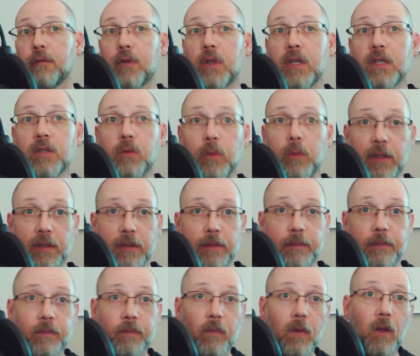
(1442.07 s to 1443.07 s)
For this
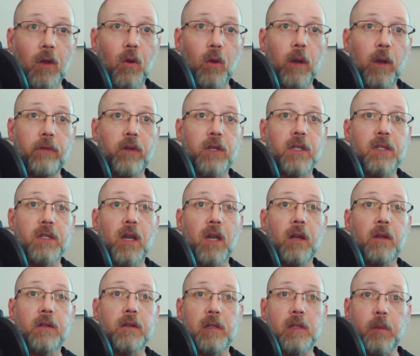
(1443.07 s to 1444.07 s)
reason, whoever
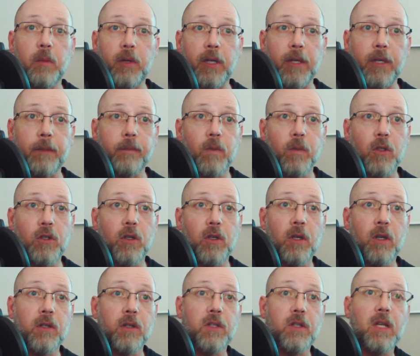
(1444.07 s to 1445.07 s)
desires liberty
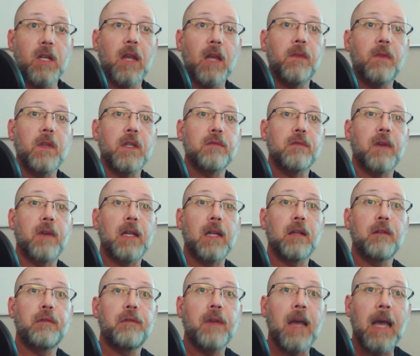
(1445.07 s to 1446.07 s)
should understand these
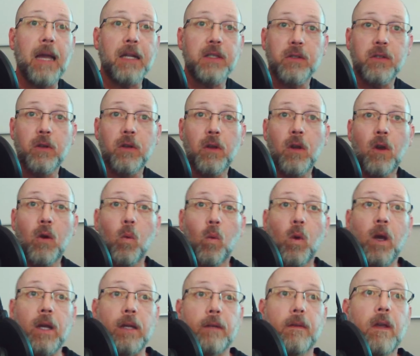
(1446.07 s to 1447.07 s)
vital facts.
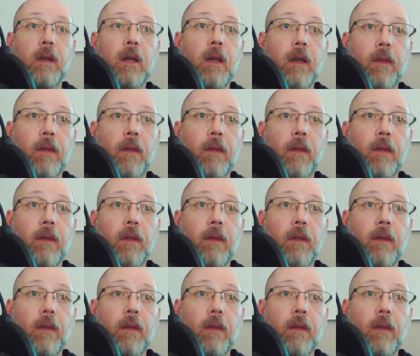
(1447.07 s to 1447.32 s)
1.